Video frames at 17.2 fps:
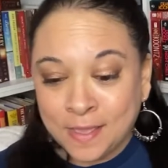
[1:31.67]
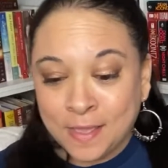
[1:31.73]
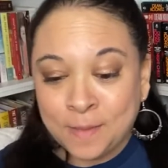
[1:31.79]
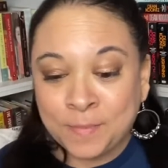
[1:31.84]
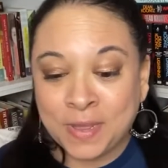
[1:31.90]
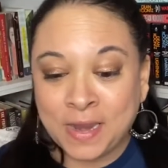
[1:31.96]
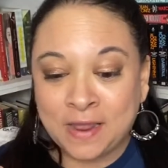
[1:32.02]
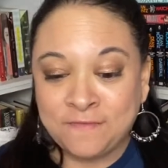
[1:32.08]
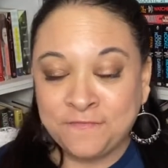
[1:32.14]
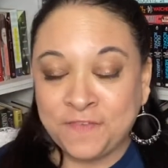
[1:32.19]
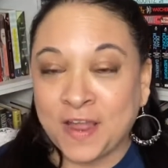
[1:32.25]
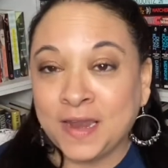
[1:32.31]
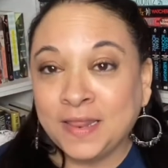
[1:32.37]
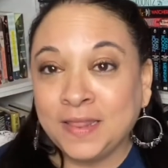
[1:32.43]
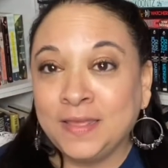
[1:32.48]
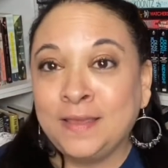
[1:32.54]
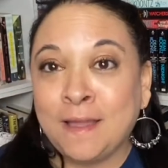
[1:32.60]
But I
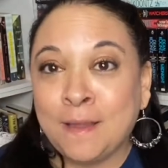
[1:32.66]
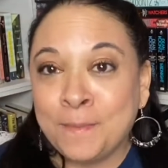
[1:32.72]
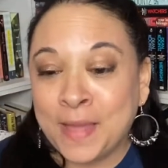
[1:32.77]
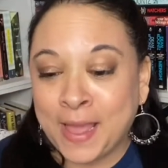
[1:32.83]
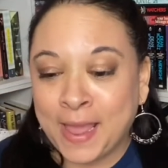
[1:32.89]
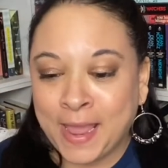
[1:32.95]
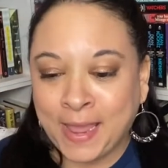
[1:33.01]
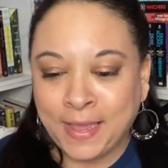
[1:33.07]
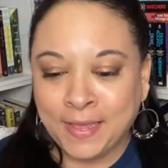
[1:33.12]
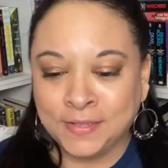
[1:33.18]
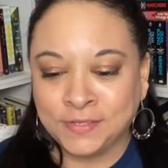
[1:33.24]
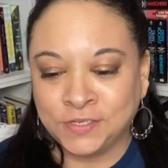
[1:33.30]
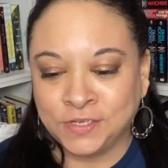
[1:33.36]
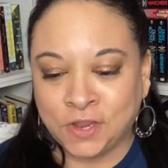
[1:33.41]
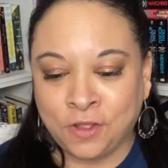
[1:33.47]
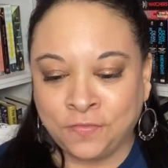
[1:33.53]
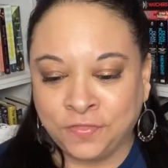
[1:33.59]
finally got my hands
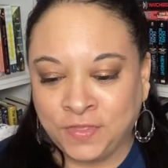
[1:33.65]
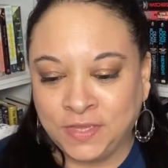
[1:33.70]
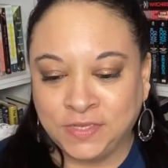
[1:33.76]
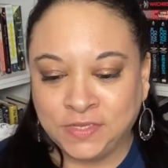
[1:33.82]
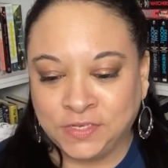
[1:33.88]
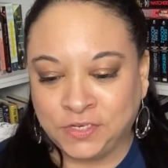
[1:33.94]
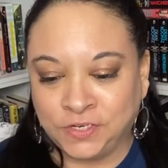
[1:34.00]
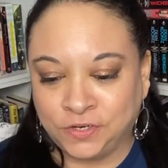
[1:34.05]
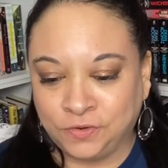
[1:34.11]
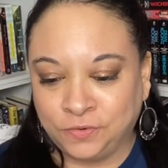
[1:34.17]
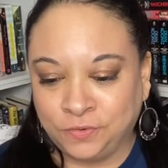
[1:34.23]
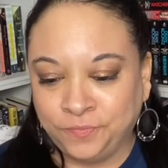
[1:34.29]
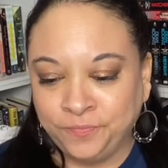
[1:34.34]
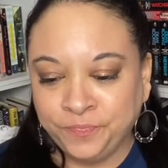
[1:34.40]
on these two.